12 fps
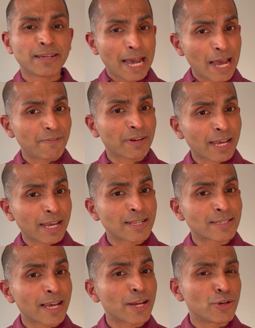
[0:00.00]

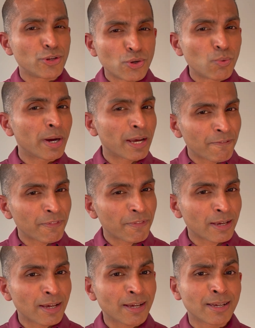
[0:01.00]
advocates a new way of
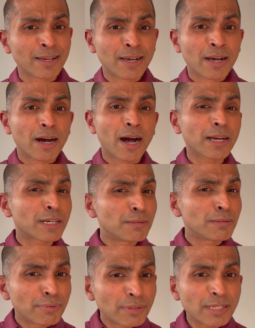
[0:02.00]
thinking, I
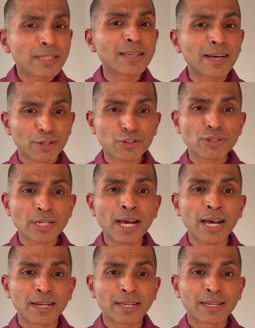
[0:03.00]
completely
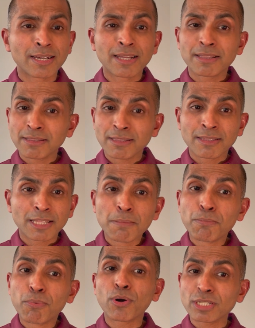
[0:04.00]
understand the
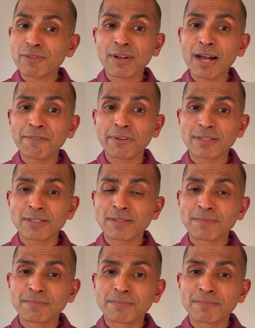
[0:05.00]
importance of confidence.